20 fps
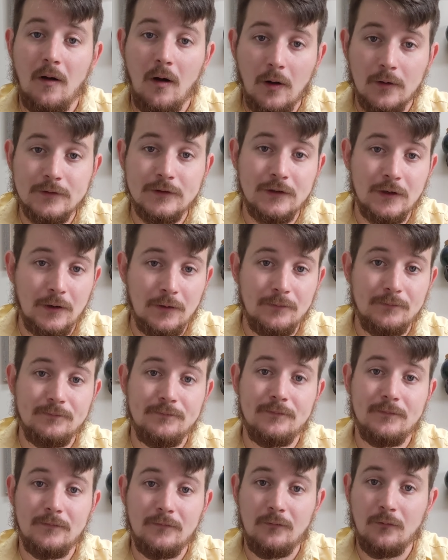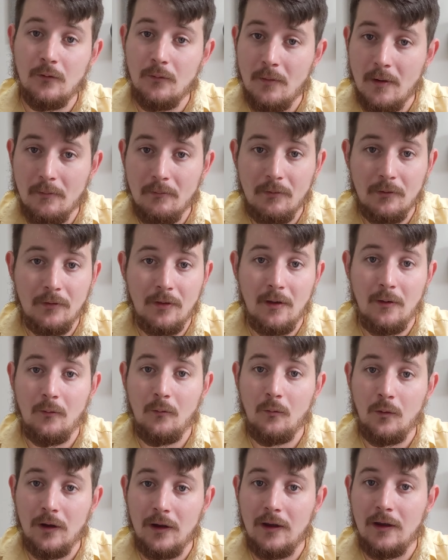Also, remember
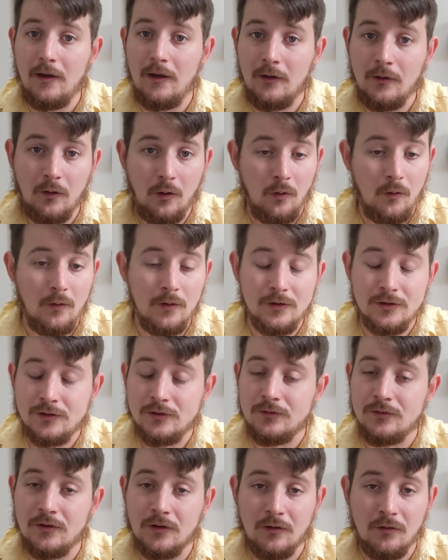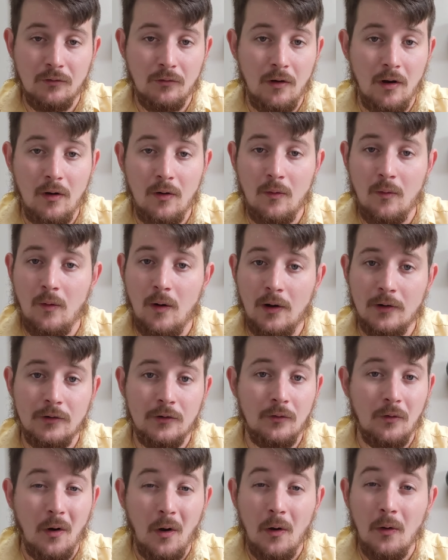that we encourage you to grow on
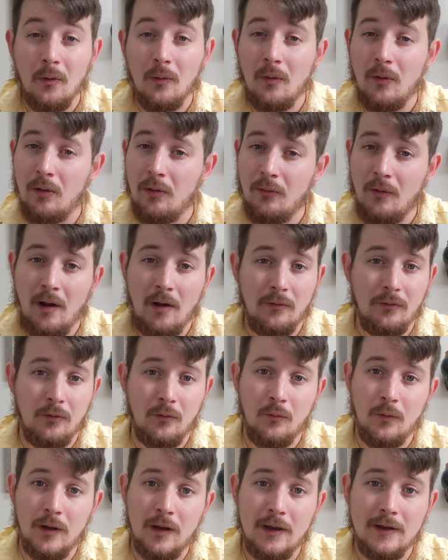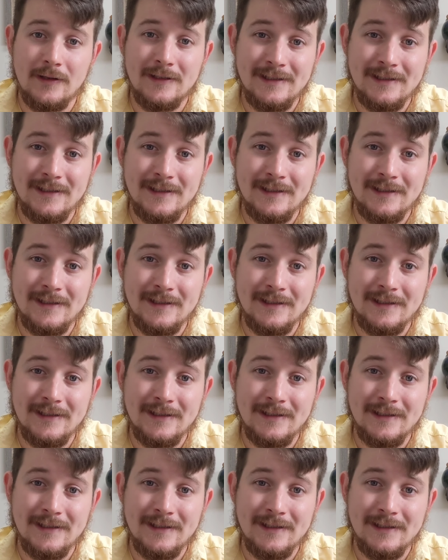your own throughout the week.